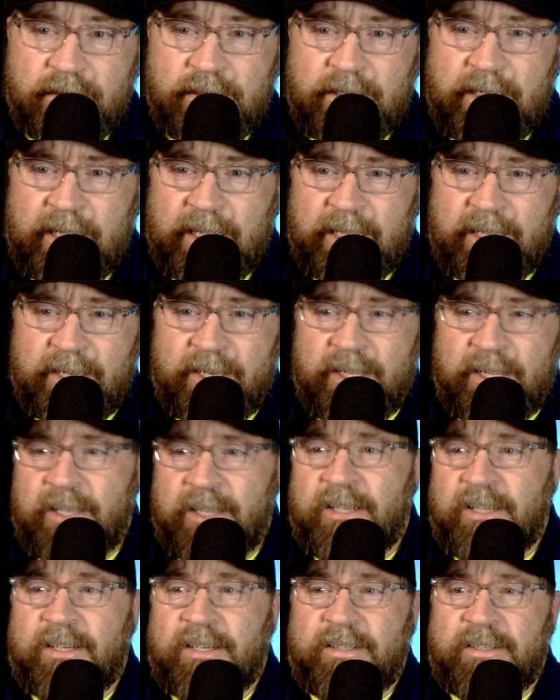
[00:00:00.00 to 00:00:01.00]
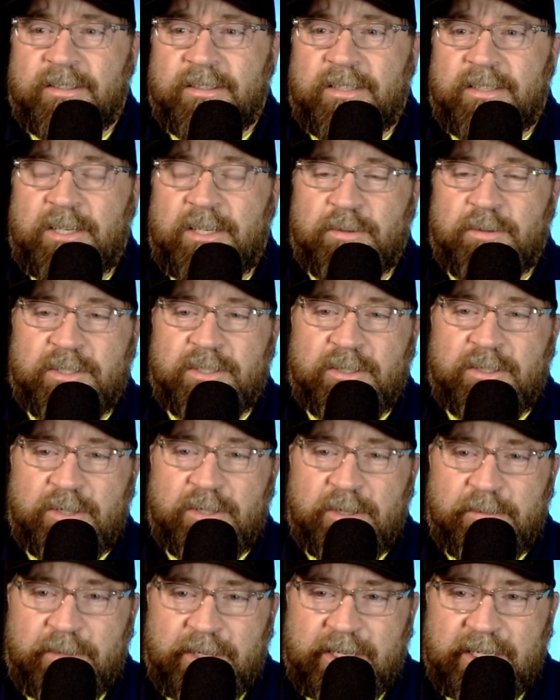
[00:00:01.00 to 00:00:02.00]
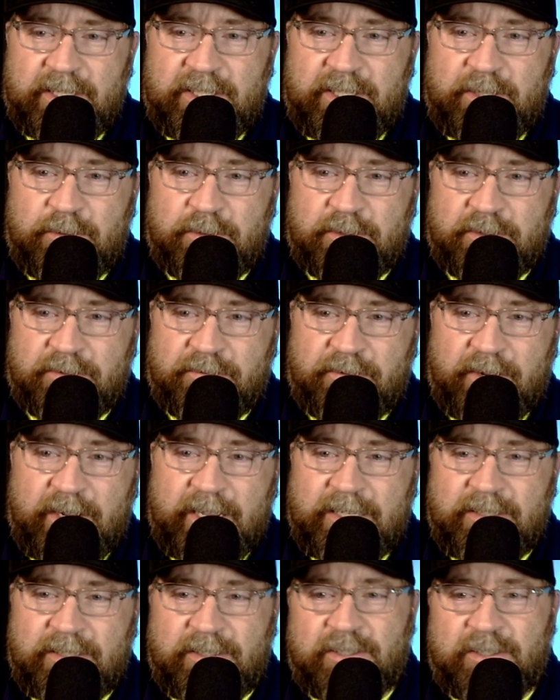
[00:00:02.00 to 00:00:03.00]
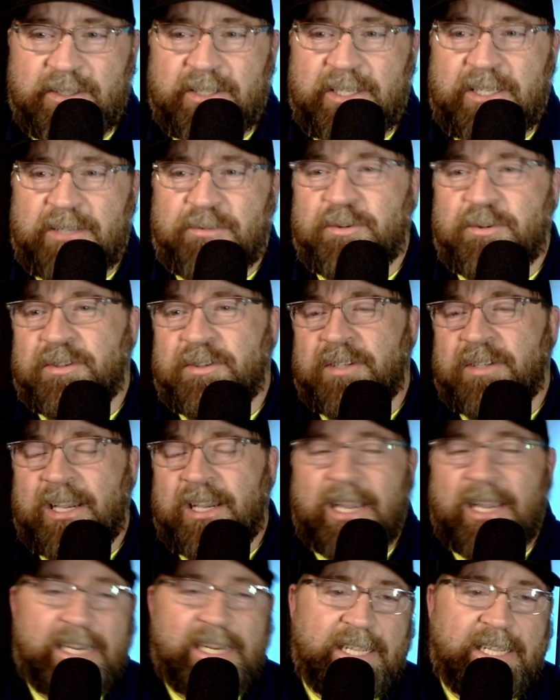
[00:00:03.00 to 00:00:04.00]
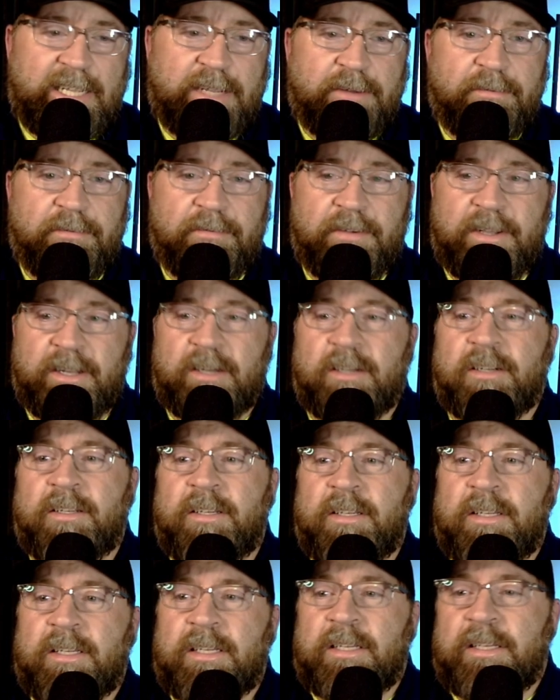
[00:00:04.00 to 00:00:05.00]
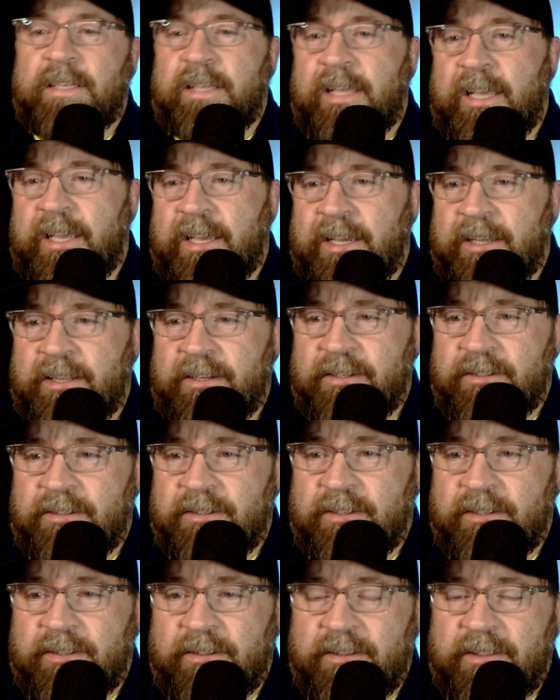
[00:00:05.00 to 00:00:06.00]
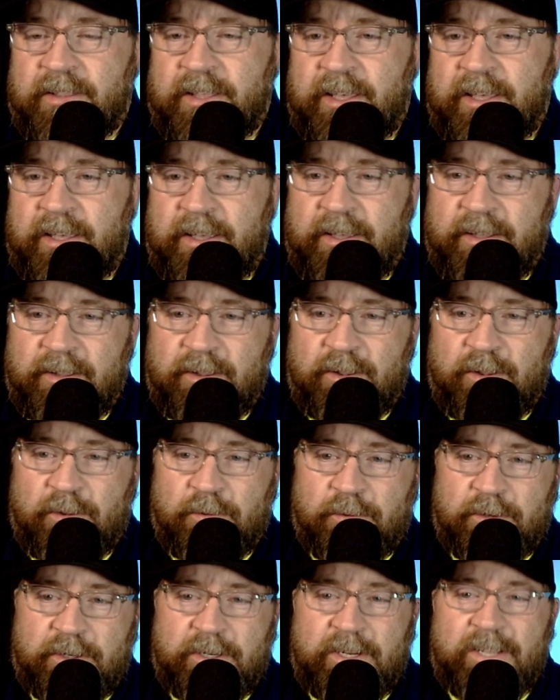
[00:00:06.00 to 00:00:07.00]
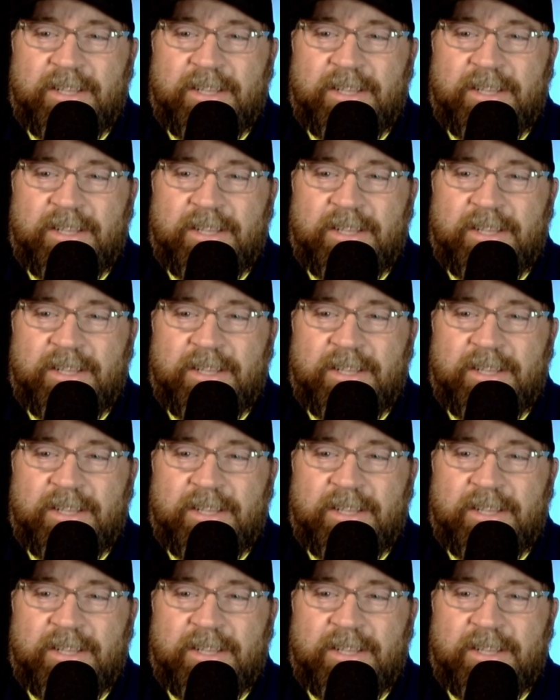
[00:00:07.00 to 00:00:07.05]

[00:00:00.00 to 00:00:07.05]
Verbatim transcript: And he was doing it because he was afraid. So he was hiding in fear and the Lord,